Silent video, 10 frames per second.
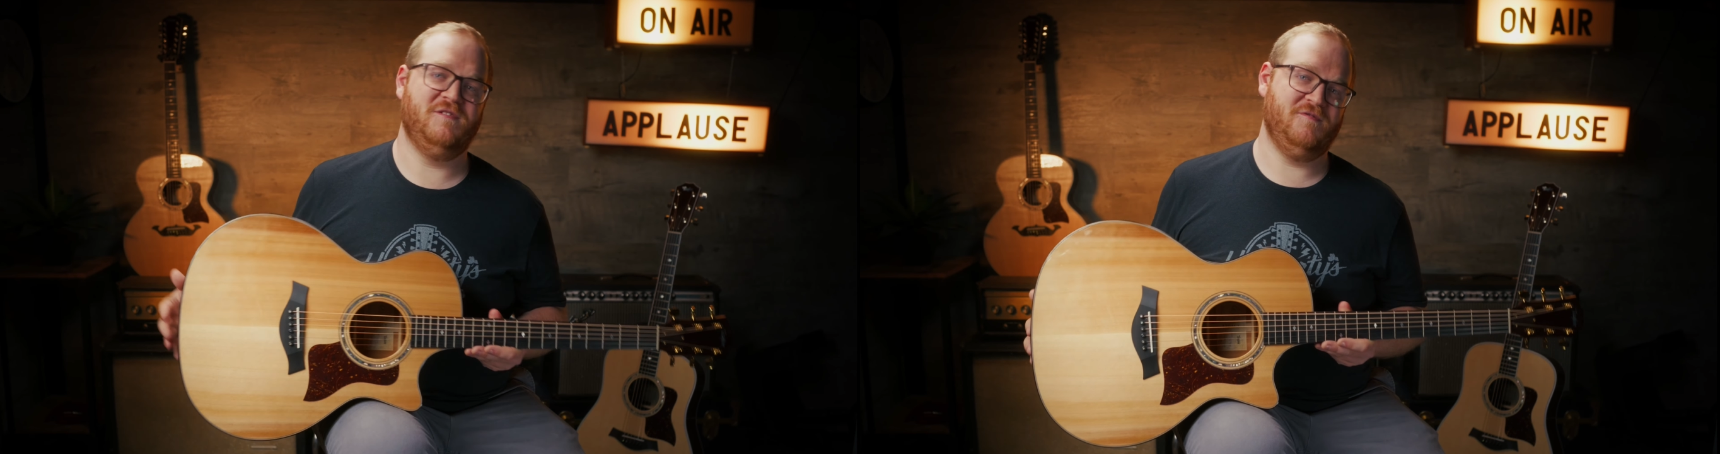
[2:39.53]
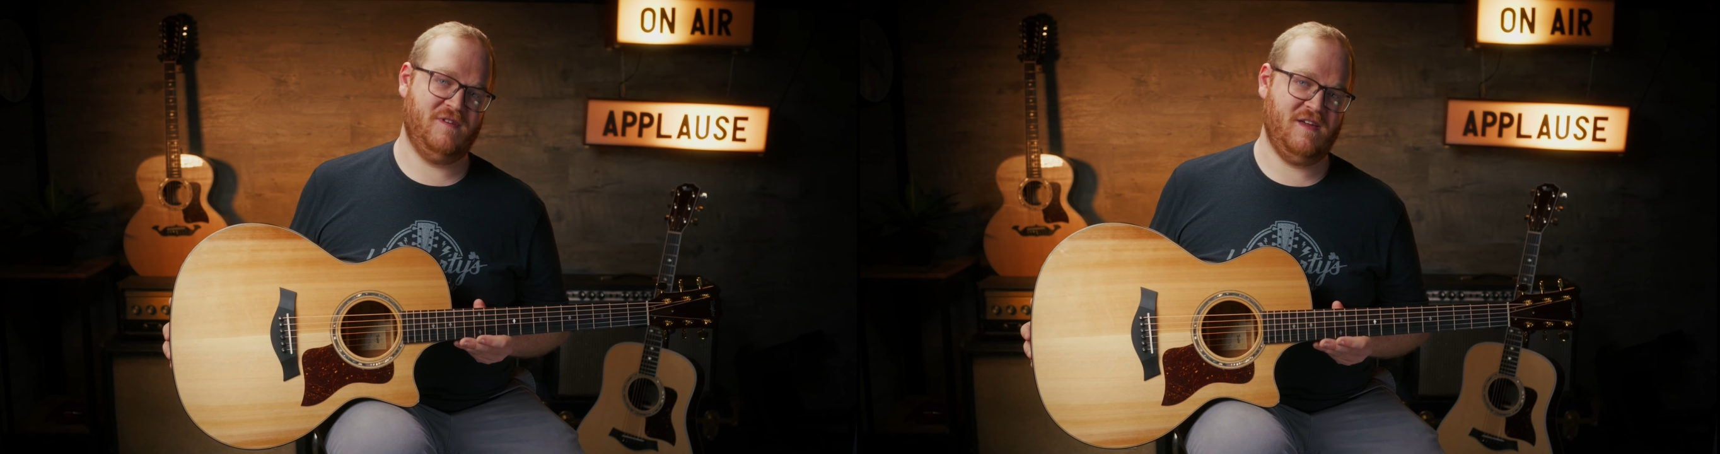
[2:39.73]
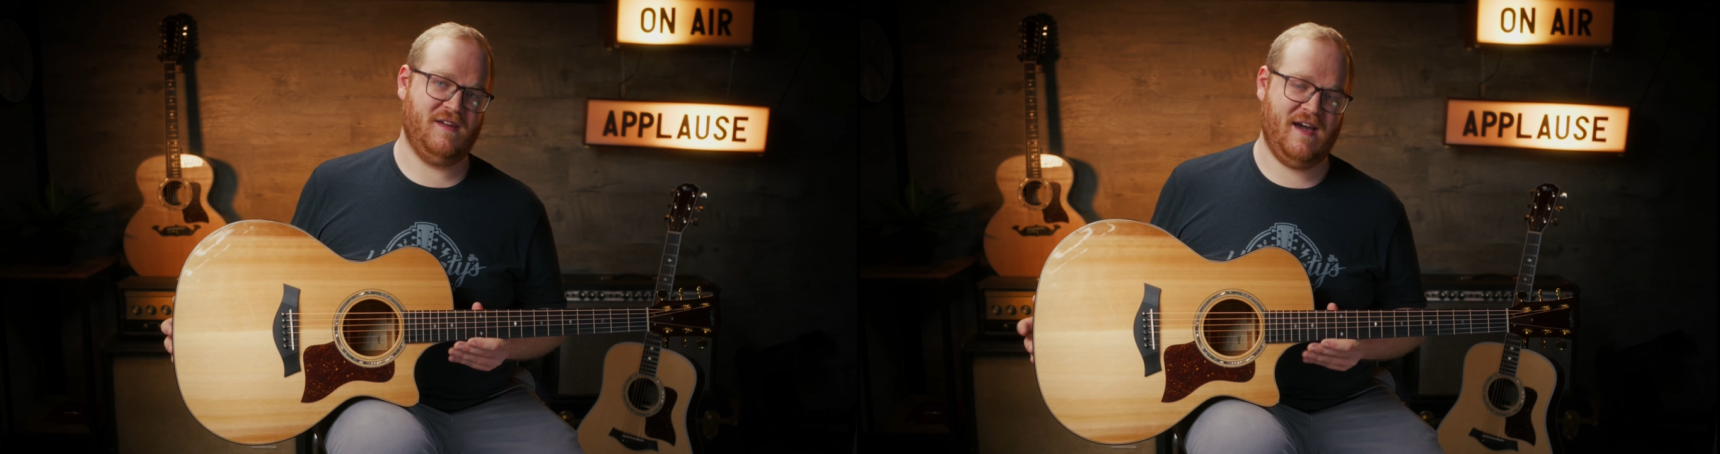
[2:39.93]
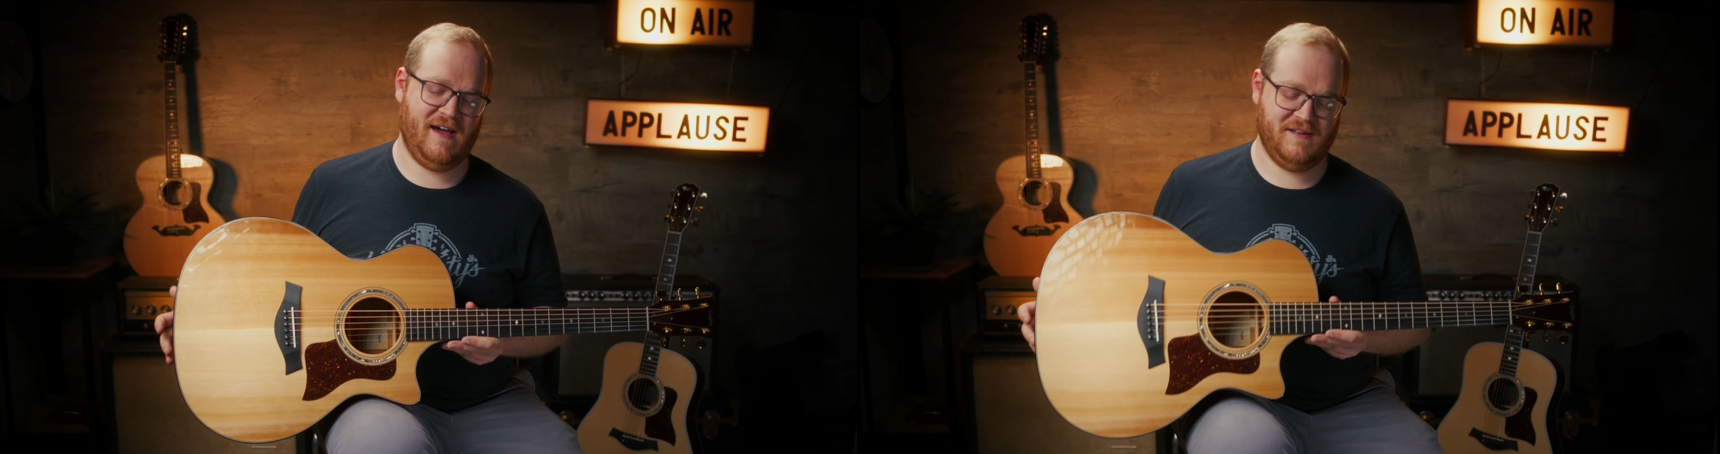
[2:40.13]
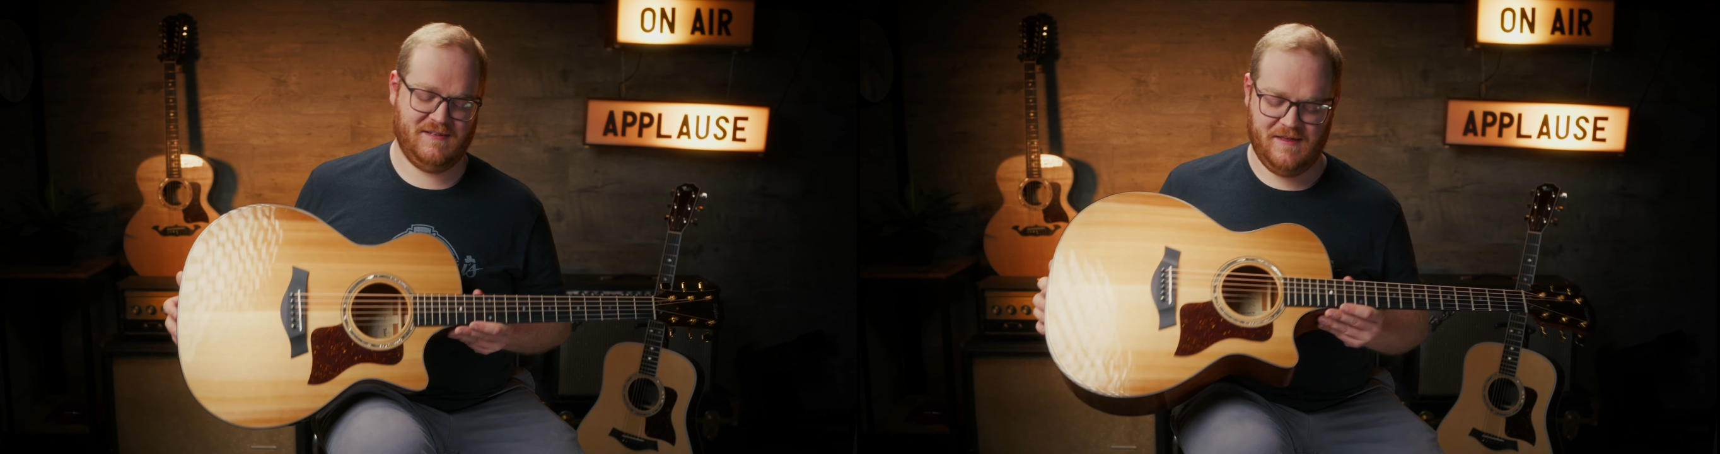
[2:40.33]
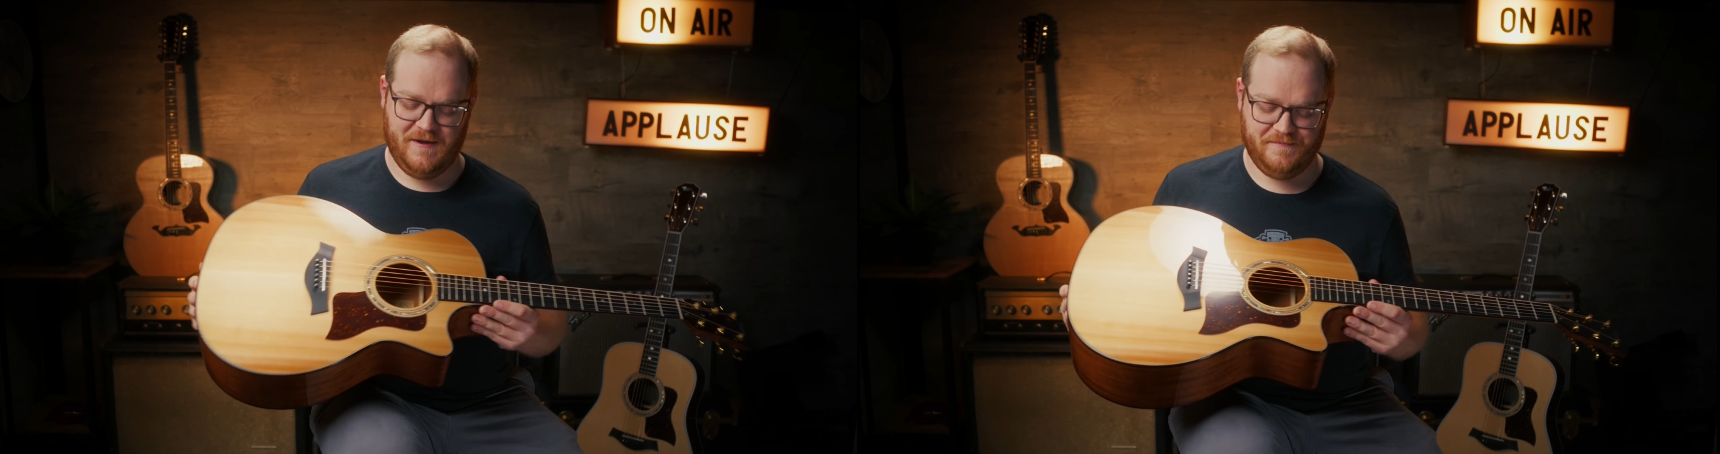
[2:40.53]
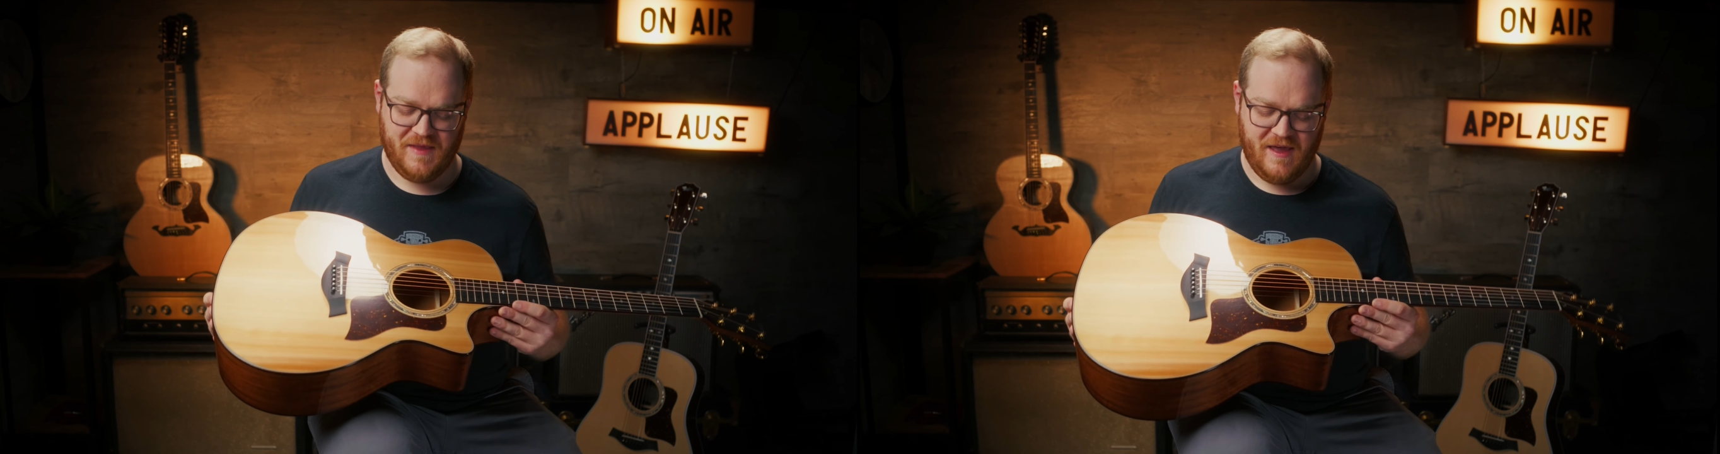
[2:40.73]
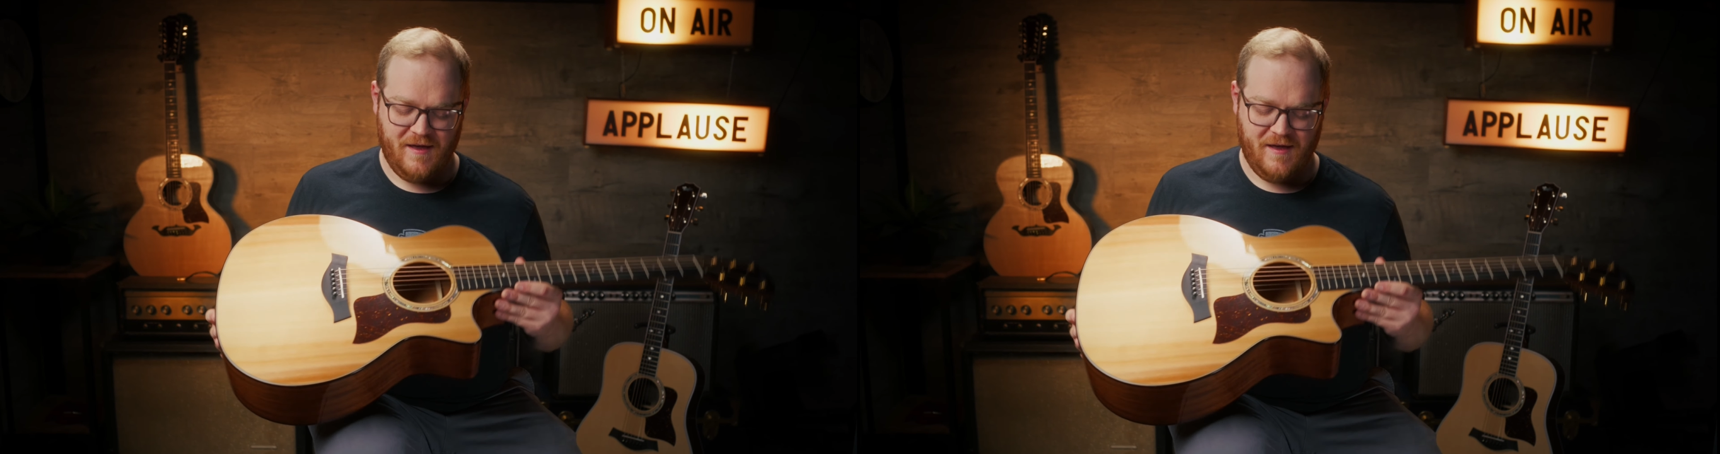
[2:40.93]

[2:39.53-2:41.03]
unique added to them.